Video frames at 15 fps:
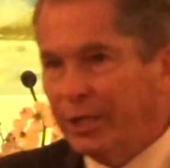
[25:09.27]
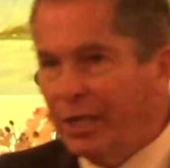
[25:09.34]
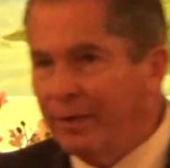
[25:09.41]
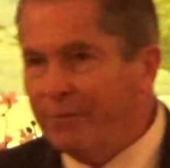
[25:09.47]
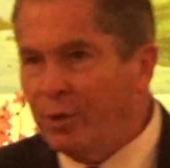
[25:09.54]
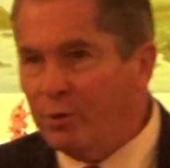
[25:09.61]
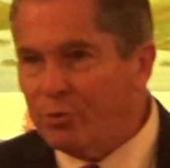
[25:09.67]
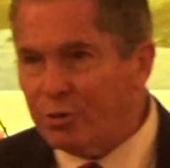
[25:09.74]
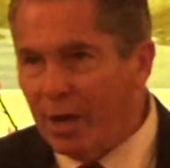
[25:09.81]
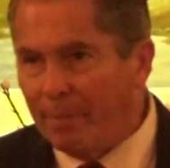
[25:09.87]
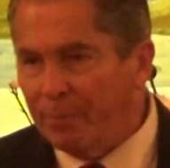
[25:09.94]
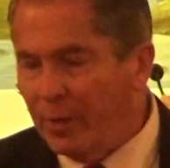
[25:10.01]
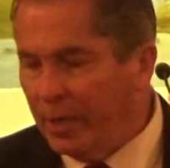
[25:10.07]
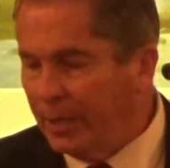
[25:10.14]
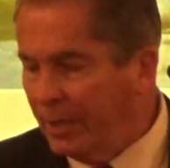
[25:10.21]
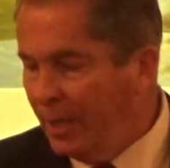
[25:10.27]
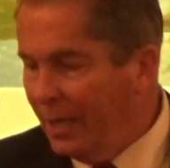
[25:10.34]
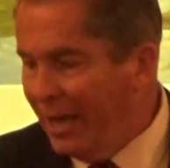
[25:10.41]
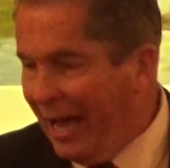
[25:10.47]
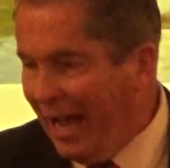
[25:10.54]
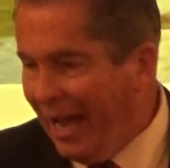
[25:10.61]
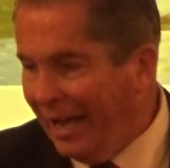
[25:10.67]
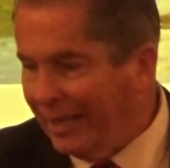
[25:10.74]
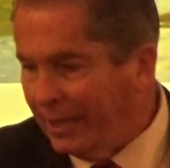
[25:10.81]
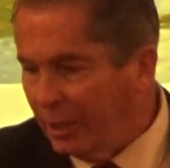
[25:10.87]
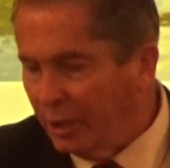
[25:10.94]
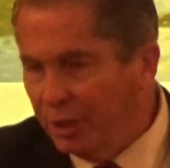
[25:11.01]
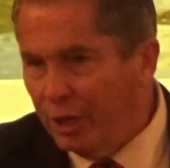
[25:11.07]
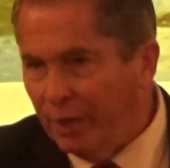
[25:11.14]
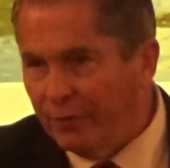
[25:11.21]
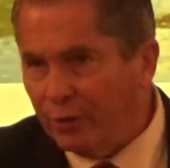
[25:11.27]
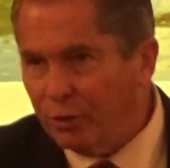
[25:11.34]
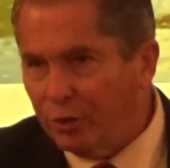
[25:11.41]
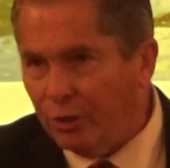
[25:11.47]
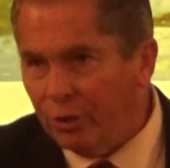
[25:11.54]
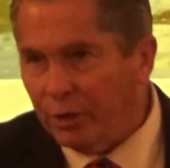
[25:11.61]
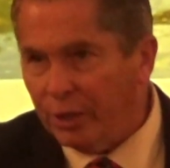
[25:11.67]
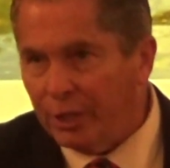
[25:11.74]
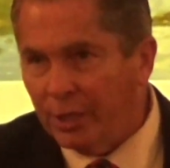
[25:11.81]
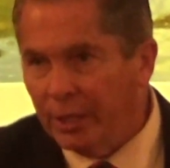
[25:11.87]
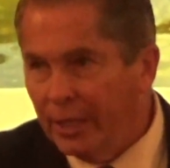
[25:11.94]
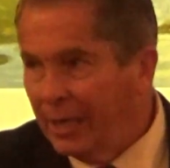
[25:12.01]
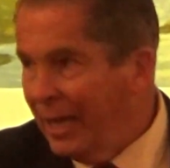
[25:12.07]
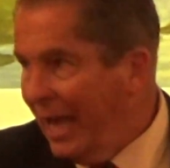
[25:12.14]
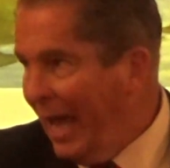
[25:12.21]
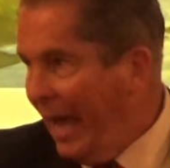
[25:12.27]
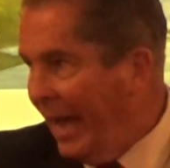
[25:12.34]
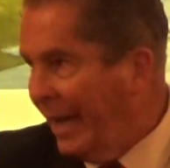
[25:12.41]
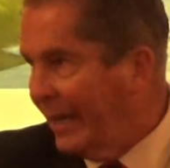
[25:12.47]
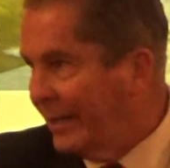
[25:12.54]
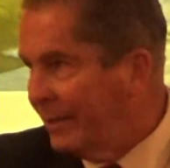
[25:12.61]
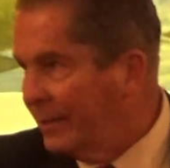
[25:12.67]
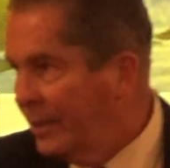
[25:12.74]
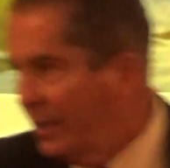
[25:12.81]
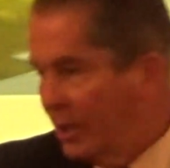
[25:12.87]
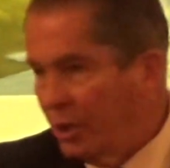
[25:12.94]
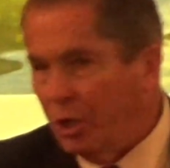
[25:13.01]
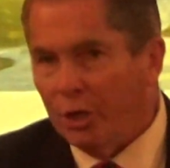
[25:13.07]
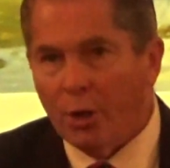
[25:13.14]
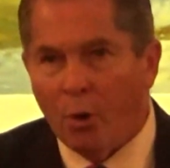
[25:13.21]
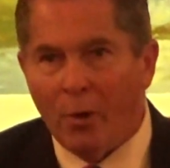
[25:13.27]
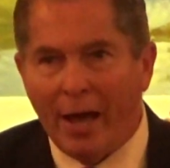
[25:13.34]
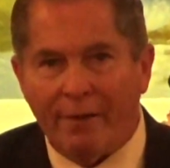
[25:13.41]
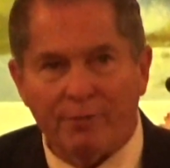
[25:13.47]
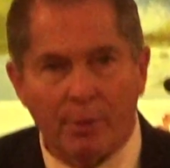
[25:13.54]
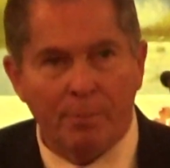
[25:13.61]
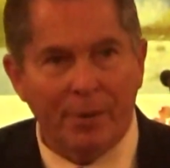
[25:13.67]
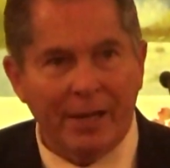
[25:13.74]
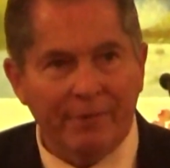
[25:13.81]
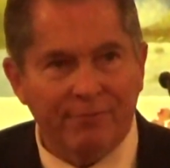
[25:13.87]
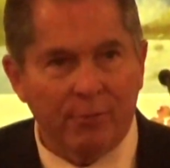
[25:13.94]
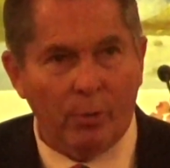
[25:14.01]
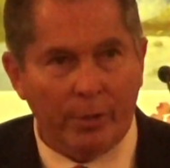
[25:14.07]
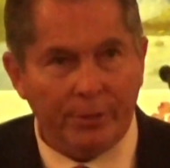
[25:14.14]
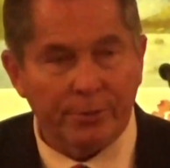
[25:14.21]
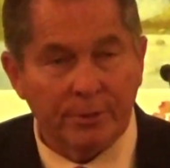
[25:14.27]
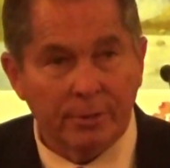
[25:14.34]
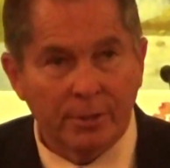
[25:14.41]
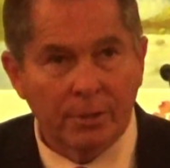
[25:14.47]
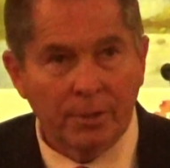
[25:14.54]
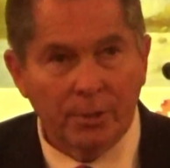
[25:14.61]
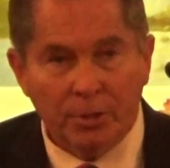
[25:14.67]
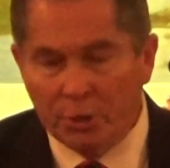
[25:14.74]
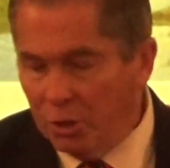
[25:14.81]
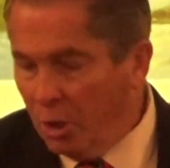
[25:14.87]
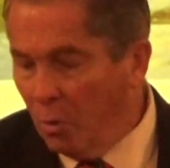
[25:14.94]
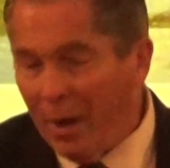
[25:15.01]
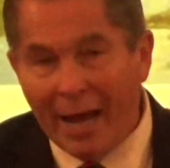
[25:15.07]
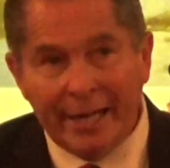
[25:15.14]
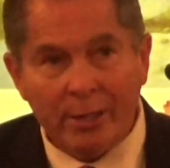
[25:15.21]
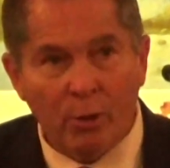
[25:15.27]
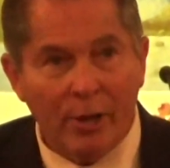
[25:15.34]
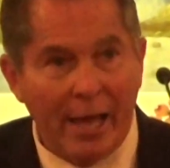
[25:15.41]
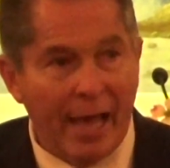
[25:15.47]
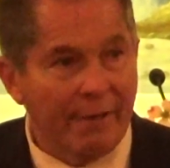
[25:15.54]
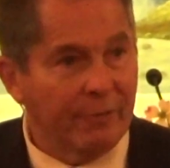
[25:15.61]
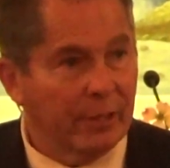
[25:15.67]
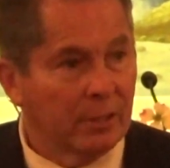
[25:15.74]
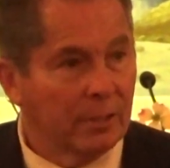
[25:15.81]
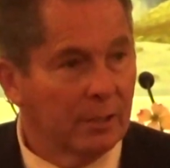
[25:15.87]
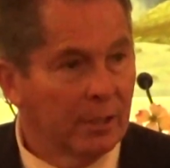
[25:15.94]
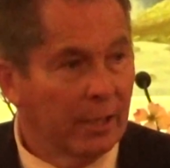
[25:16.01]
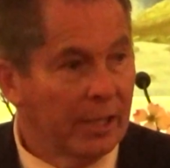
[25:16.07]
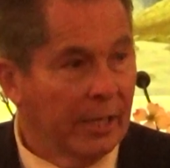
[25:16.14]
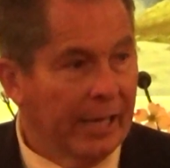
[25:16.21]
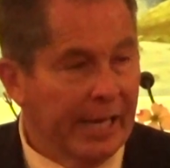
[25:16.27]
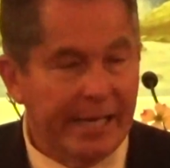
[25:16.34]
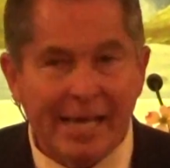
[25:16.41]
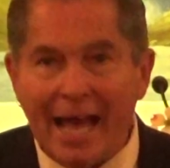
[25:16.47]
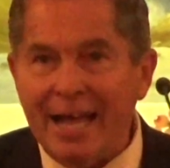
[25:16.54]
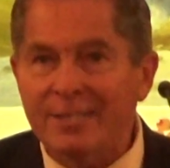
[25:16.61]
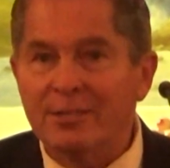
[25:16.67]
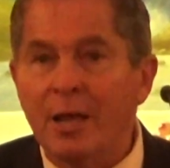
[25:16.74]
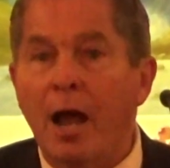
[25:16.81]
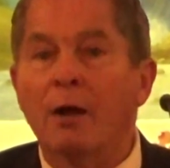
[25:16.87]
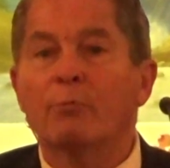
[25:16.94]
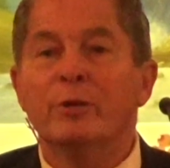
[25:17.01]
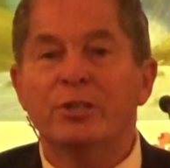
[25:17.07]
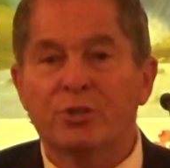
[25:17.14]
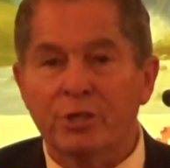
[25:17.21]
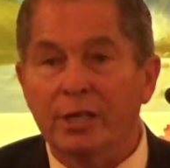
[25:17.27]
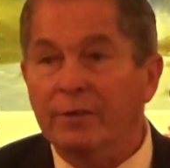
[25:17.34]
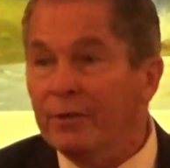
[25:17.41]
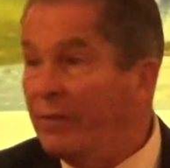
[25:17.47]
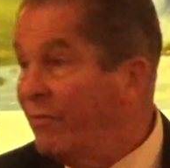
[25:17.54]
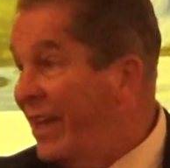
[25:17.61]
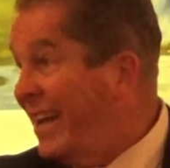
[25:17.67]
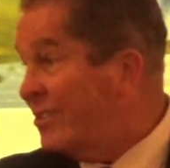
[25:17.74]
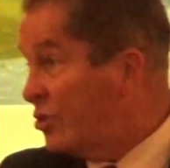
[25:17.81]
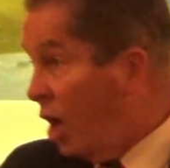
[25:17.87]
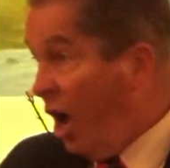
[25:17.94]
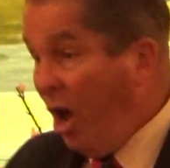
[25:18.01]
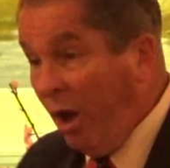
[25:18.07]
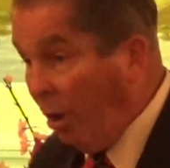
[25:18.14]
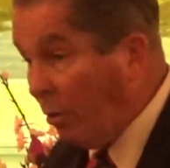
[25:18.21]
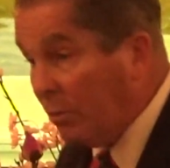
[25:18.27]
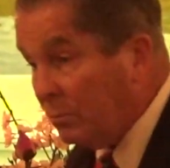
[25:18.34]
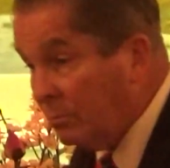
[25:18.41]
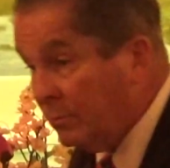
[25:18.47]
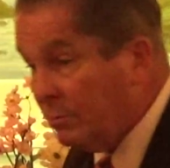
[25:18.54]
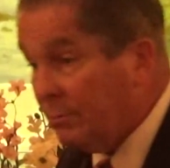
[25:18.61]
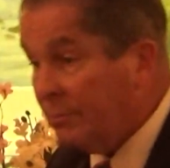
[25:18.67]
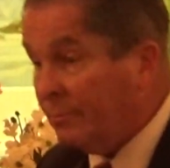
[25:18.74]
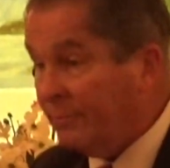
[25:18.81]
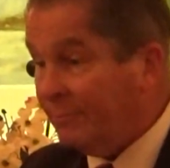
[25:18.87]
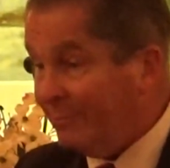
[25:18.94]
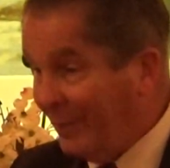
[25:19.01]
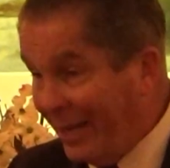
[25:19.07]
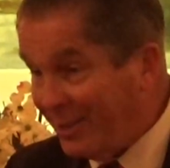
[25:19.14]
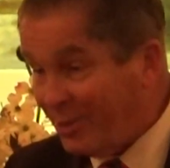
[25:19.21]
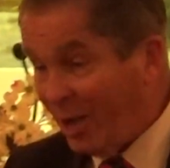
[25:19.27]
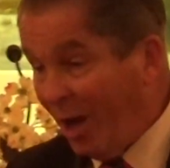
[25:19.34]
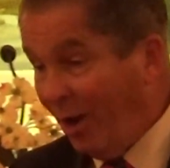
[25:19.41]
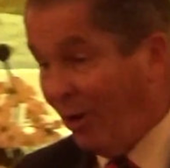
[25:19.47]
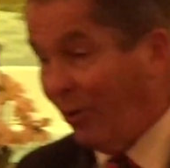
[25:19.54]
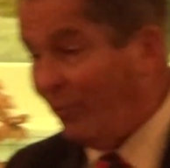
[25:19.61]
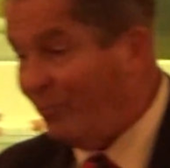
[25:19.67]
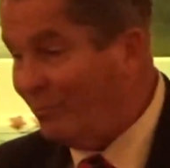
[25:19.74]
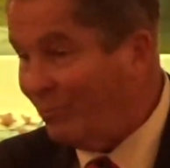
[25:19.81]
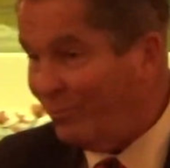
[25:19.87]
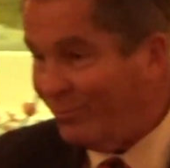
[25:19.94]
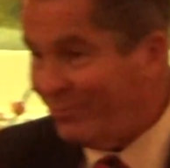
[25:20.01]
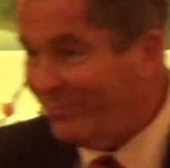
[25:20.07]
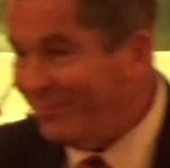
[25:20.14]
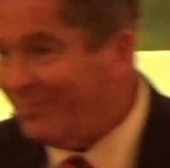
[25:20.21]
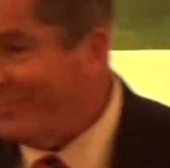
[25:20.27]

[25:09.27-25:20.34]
to give you something, I give it to you, and you don't have to pay for it. You know why you don't have it? He has not received it. That's all. That's all. Amen.